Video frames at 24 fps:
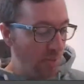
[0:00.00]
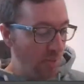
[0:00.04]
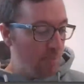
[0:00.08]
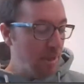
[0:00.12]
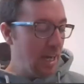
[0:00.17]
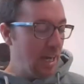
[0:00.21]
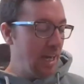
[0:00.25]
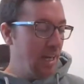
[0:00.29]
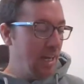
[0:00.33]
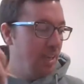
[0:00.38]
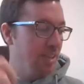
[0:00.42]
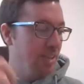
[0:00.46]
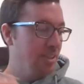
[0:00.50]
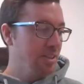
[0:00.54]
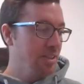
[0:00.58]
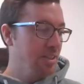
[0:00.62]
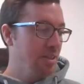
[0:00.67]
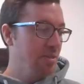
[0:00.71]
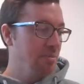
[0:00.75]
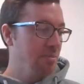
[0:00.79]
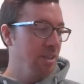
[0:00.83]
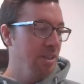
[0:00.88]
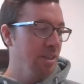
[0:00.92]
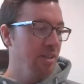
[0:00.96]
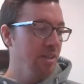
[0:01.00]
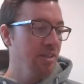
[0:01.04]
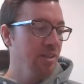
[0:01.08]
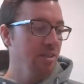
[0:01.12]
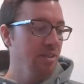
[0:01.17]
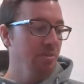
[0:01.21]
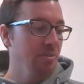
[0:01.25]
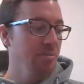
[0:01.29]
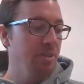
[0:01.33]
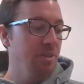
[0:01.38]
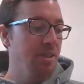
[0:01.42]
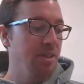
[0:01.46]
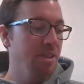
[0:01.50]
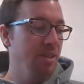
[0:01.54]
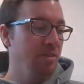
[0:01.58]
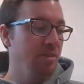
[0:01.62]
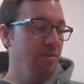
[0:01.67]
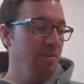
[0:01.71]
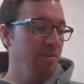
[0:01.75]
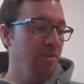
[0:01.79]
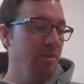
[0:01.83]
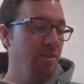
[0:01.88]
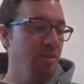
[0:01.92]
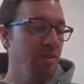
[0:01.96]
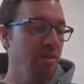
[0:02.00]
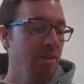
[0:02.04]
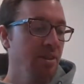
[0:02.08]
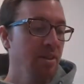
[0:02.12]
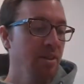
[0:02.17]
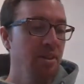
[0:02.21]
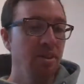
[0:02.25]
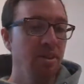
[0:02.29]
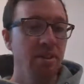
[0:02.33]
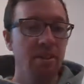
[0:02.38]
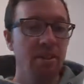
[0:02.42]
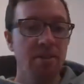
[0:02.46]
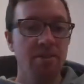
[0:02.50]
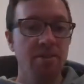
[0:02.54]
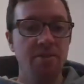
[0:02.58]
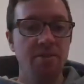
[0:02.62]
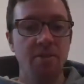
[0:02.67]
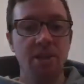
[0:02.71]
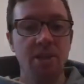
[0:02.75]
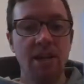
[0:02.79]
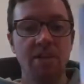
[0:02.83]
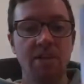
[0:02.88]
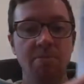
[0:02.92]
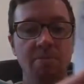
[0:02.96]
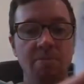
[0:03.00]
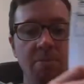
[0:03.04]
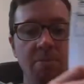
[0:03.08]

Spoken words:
packet's gonna be a little bit different. If you have